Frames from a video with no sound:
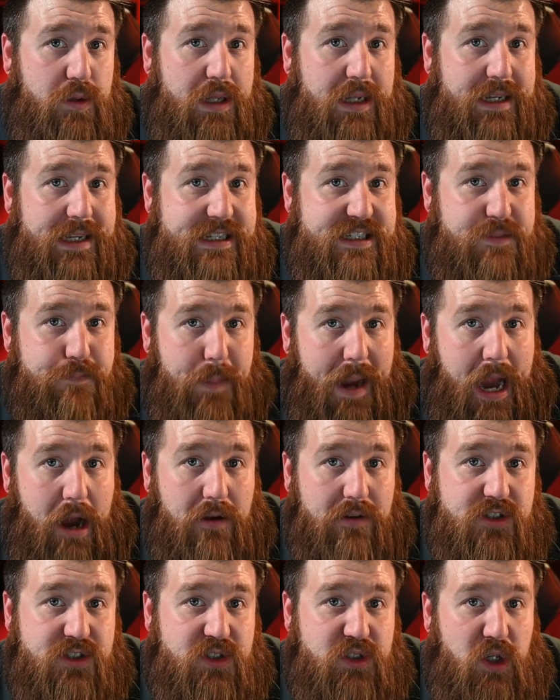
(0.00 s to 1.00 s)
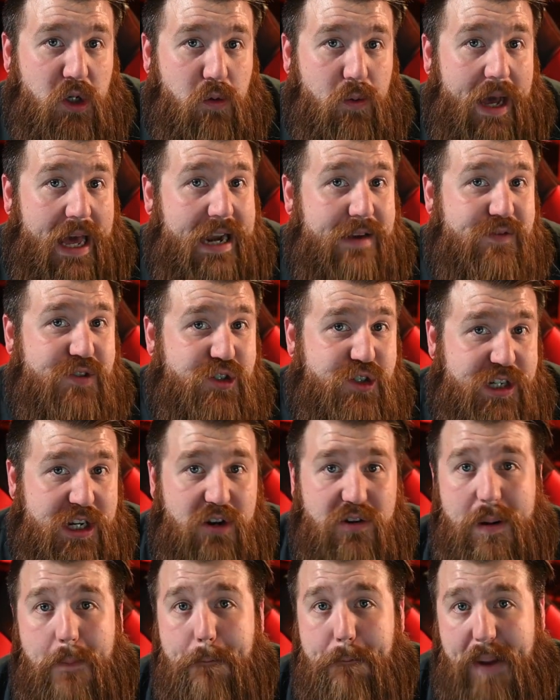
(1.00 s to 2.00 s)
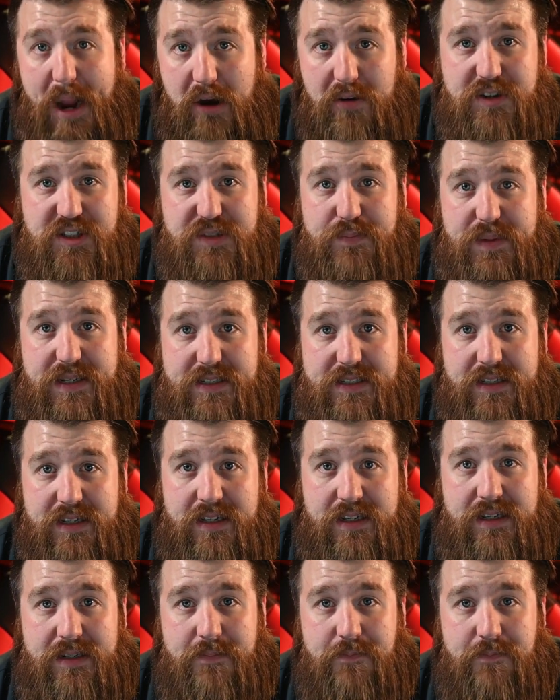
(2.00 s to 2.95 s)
let his parents know out of sheer embarrassment.